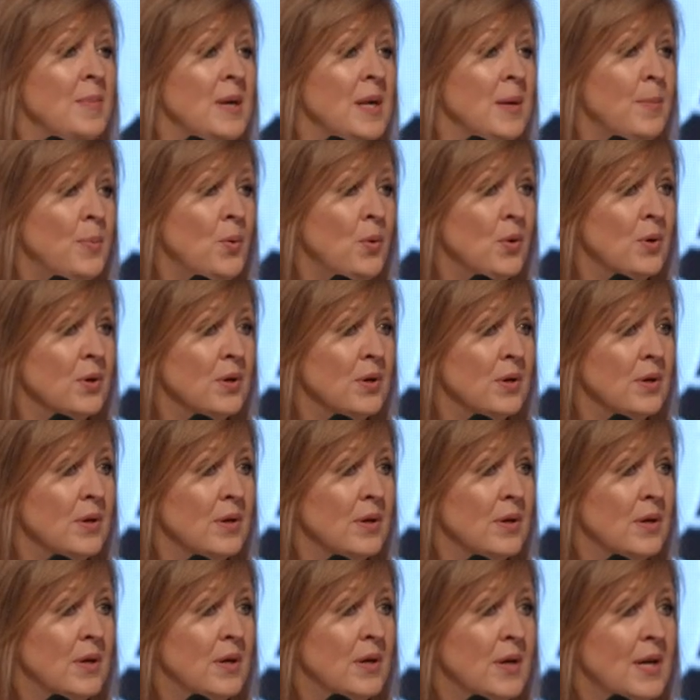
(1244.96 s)
them in a book.
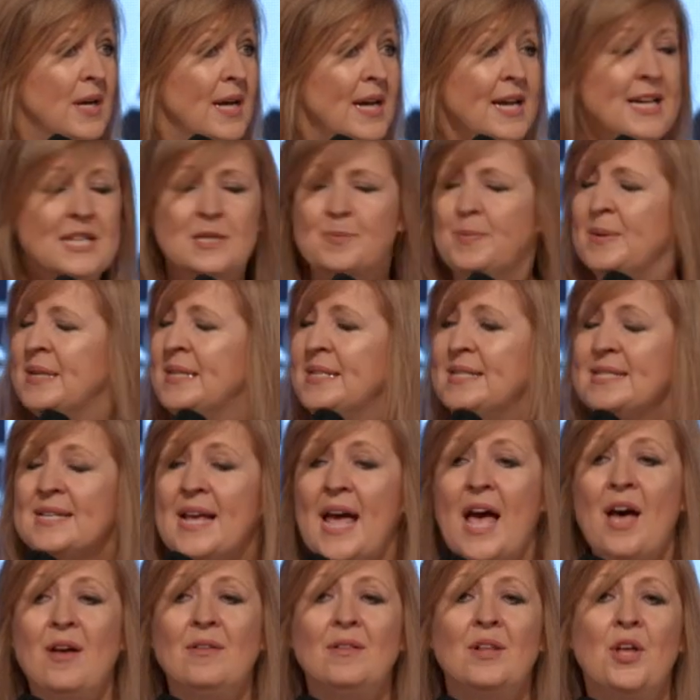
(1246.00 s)
He's been
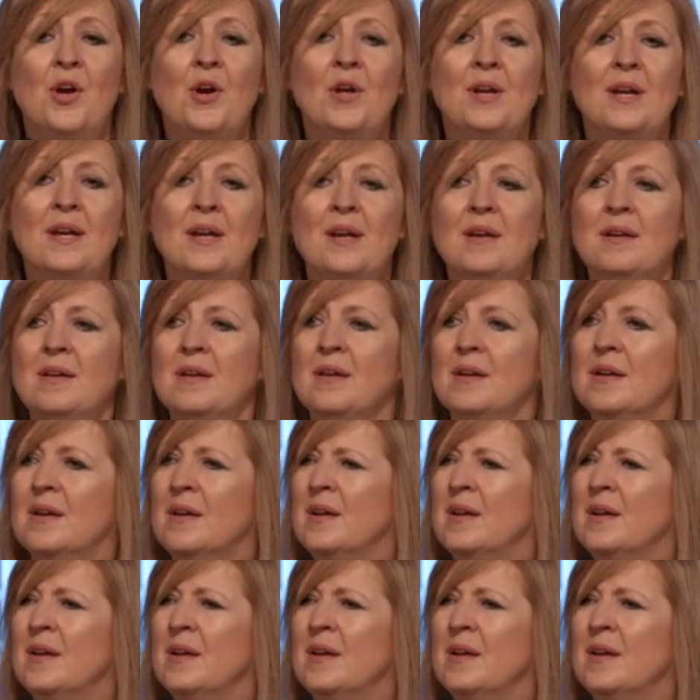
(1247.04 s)
downloading